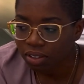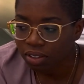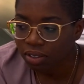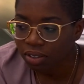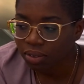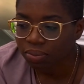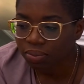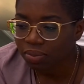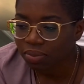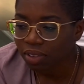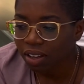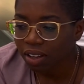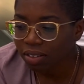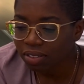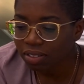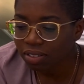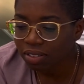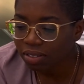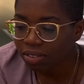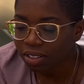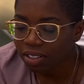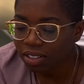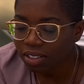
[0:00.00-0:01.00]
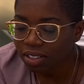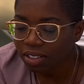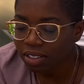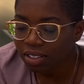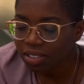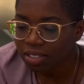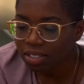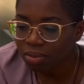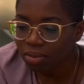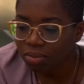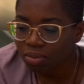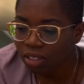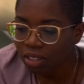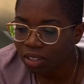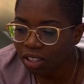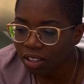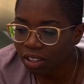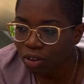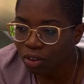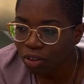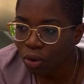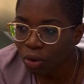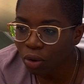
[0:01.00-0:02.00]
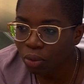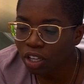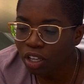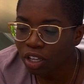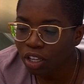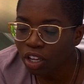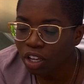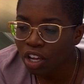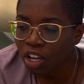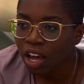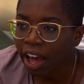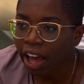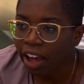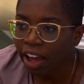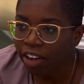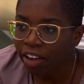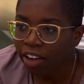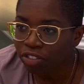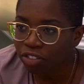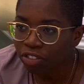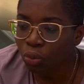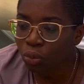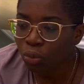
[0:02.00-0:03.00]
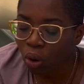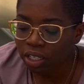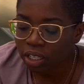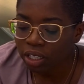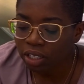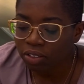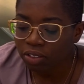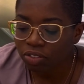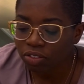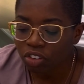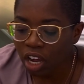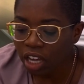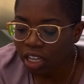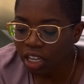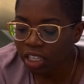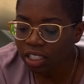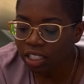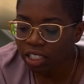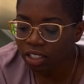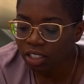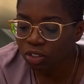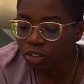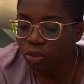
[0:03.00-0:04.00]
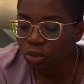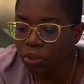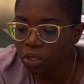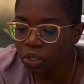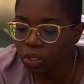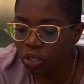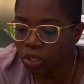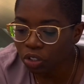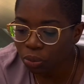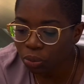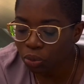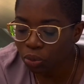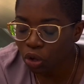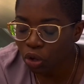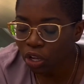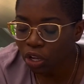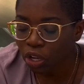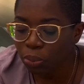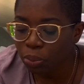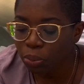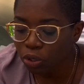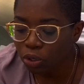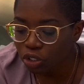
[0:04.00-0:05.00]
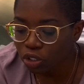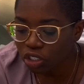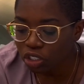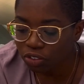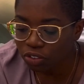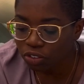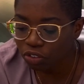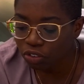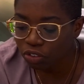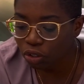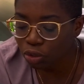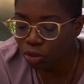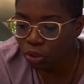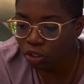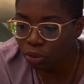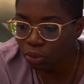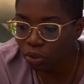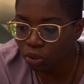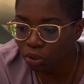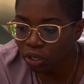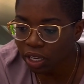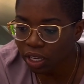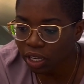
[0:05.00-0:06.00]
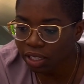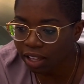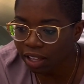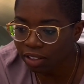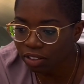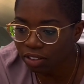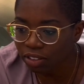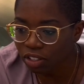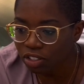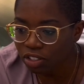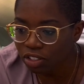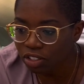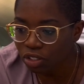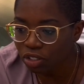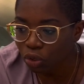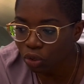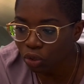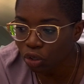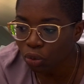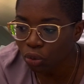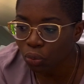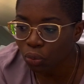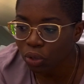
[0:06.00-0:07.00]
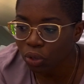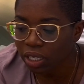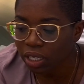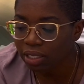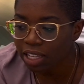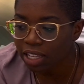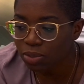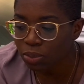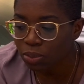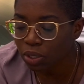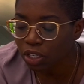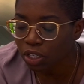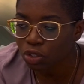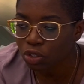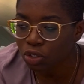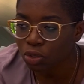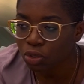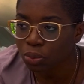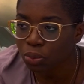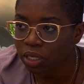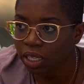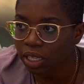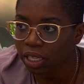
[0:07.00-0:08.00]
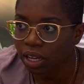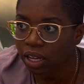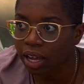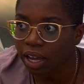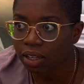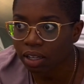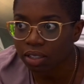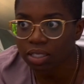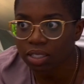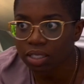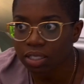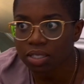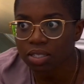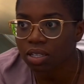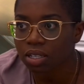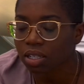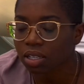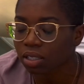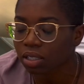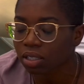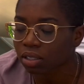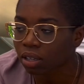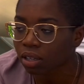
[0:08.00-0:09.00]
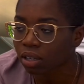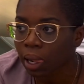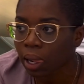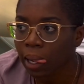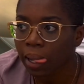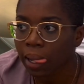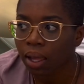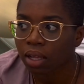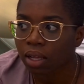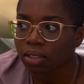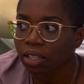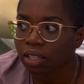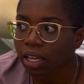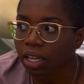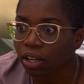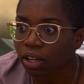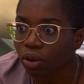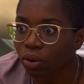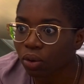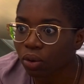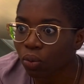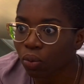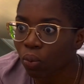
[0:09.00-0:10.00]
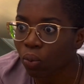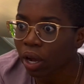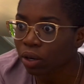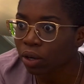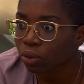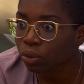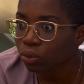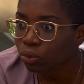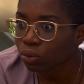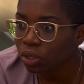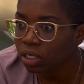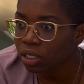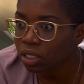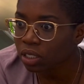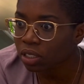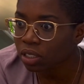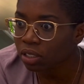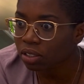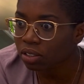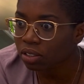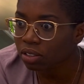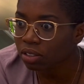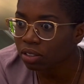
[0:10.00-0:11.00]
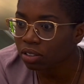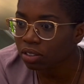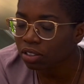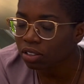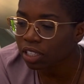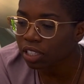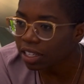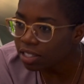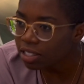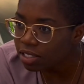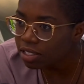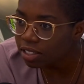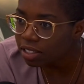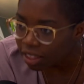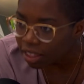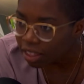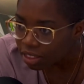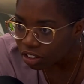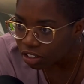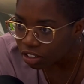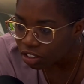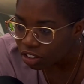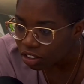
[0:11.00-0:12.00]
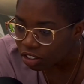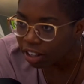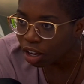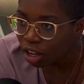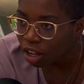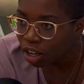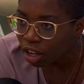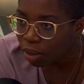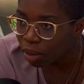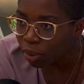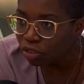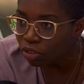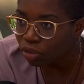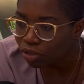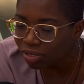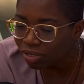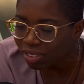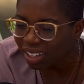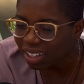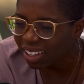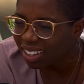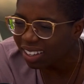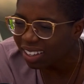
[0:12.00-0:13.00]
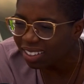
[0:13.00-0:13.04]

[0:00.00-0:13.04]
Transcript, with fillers: I don't know. I think it's the same thing. Going after wanting for Ika to be on the block and pushing for her to be on the block, and that doesn't mm -hmm. work. Waiting last minute to be like, Ika, listen, like, why don't we get together and come after the like